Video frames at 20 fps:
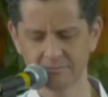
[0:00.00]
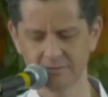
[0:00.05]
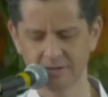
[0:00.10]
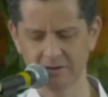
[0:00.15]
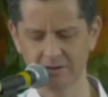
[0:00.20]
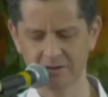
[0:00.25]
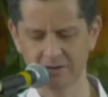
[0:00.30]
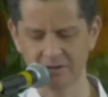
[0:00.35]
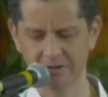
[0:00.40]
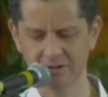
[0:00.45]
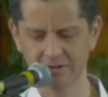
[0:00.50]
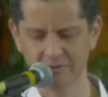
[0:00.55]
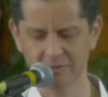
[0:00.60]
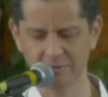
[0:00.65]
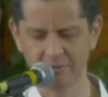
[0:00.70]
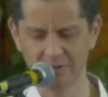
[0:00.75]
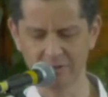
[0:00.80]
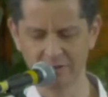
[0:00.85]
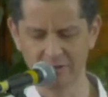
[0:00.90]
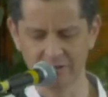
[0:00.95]
And I think of
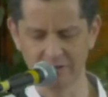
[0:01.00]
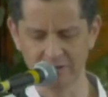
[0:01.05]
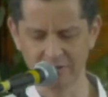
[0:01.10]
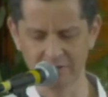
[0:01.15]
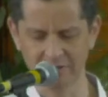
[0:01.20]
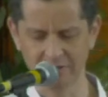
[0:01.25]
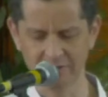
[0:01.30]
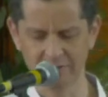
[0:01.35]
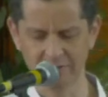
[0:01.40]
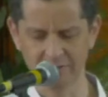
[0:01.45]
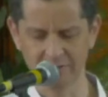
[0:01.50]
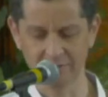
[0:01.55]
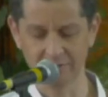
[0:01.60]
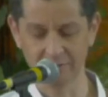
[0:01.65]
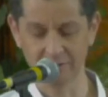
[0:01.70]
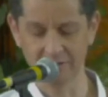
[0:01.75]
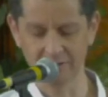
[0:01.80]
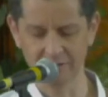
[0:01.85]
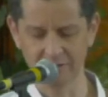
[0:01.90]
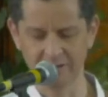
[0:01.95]
America
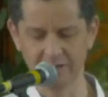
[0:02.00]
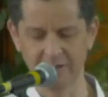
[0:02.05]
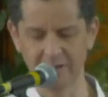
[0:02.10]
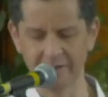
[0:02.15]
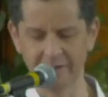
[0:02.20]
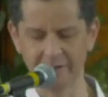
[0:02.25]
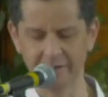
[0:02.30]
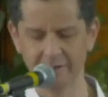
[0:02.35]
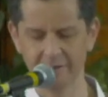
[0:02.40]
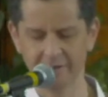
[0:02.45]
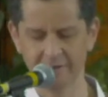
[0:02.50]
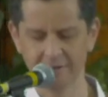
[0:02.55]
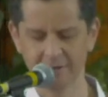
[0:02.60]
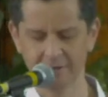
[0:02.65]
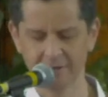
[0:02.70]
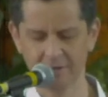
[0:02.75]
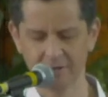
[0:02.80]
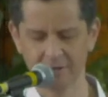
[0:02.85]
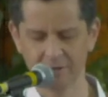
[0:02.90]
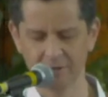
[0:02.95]
right today
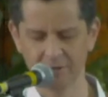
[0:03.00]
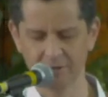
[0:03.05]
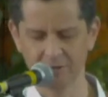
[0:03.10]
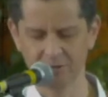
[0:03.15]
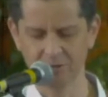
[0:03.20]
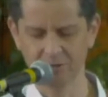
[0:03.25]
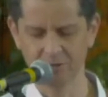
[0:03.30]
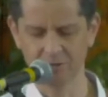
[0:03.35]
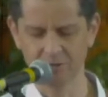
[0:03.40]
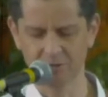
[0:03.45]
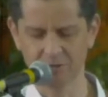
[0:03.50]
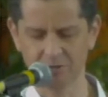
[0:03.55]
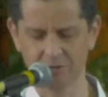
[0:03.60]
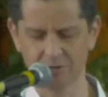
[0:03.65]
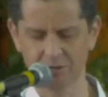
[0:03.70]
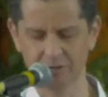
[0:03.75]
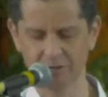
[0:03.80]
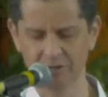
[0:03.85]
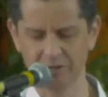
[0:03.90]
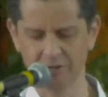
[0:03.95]
with George
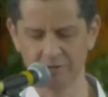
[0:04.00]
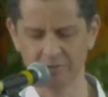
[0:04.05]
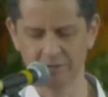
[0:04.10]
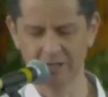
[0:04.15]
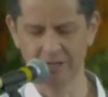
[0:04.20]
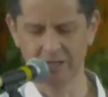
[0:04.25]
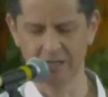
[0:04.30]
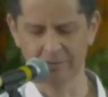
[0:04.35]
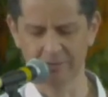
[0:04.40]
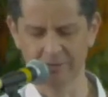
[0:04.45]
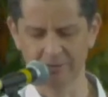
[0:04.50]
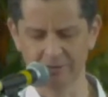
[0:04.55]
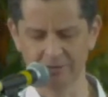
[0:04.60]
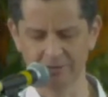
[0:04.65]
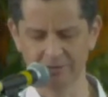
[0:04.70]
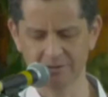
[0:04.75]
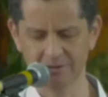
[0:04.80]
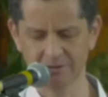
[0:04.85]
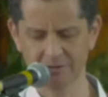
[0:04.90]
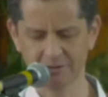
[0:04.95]
Floyd in
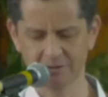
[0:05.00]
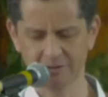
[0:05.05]
Minneapolis